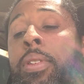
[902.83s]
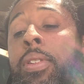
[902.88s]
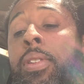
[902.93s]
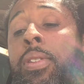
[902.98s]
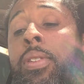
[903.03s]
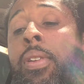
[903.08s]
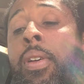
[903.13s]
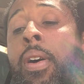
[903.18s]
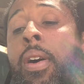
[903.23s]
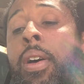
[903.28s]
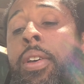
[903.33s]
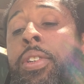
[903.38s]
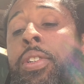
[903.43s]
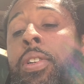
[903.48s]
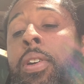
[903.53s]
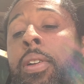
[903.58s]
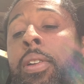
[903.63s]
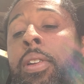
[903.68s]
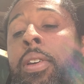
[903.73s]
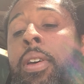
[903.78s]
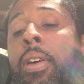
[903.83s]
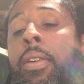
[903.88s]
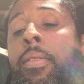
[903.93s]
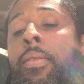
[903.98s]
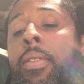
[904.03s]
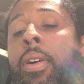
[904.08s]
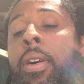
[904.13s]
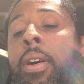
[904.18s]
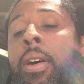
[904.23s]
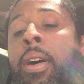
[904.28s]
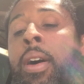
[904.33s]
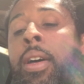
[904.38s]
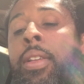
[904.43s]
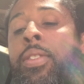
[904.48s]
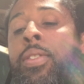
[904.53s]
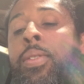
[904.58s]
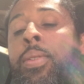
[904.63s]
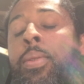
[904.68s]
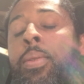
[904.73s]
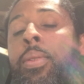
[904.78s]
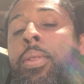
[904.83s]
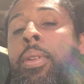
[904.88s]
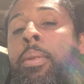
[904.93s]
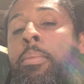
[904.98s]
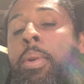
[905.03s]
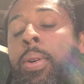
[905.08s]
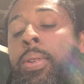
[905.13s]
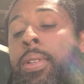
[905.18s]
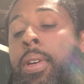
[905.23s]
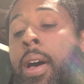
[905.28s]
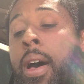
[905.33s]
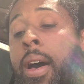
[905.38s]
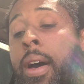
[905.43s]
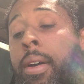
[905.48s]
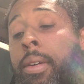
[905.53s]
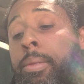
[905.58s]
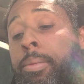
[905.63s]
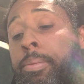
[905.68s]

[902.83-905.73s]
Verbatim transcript: these laws, shall live unto the Most High.